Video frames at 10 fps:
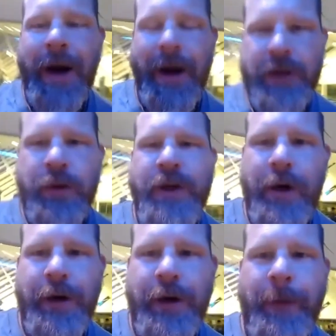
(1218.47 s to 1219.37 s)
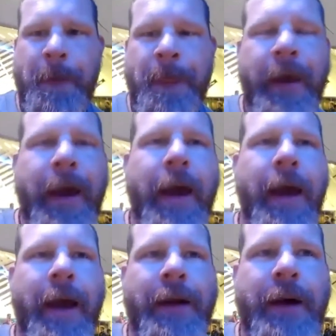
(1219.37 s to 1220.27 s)
into each other,
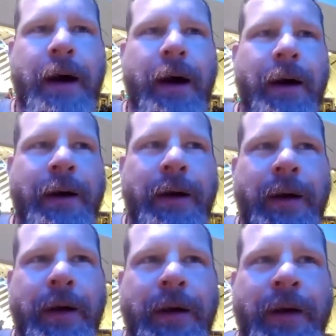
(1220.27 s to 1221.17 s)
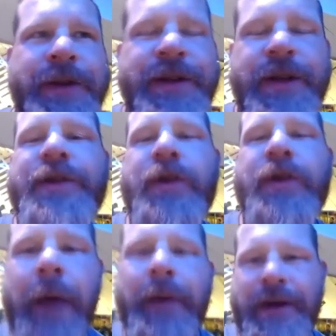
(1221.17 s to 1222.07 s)
and uh, he was
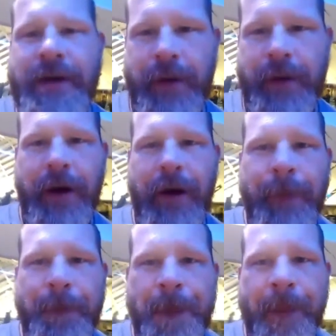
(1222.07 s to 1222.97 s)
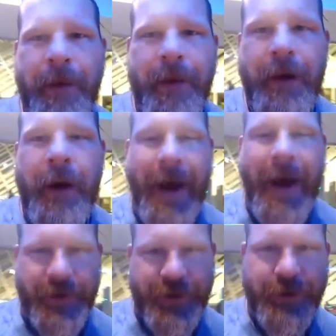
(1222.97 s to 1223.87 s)
describing to me a
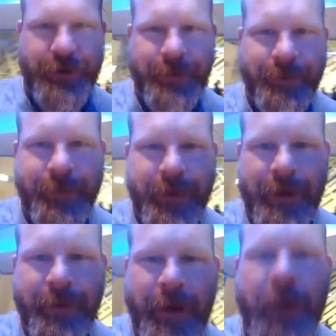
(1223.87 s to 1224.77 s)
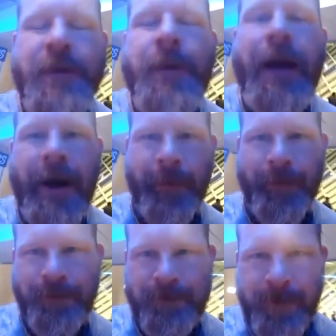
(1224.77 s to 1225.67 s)
match. It was me and him.
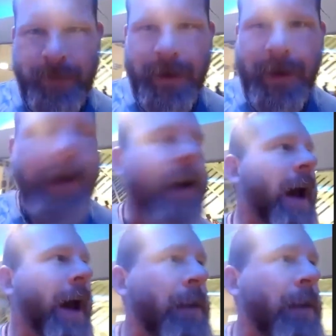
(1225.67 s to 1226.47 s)
And I had to